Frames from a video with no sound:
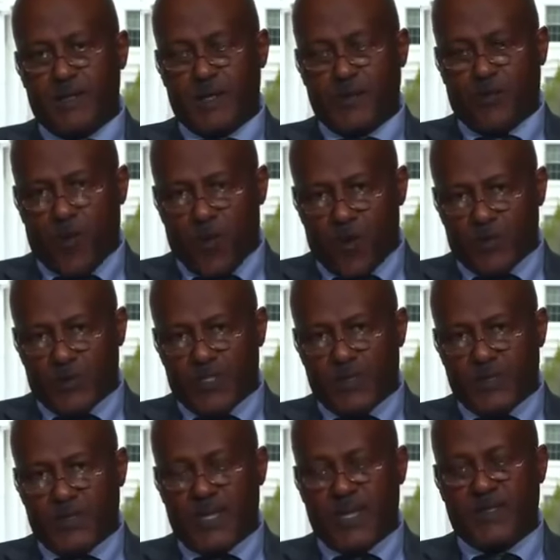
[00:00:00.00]

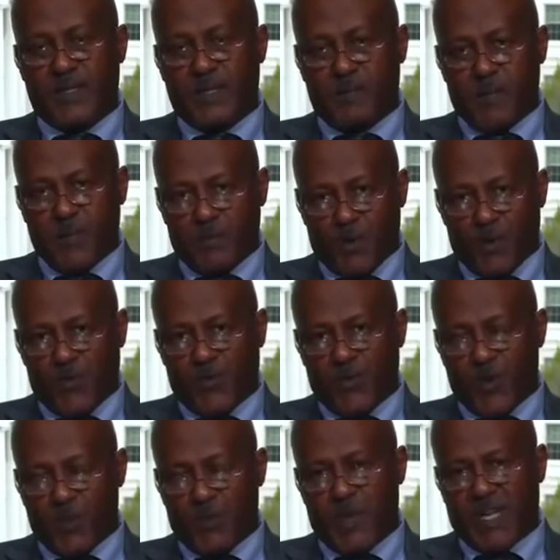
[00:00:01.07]
reforms that the people of
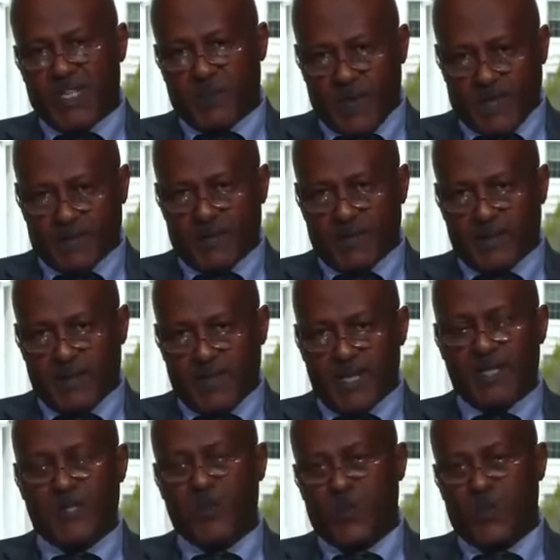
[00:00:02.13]
Ethiopia expect. Yes,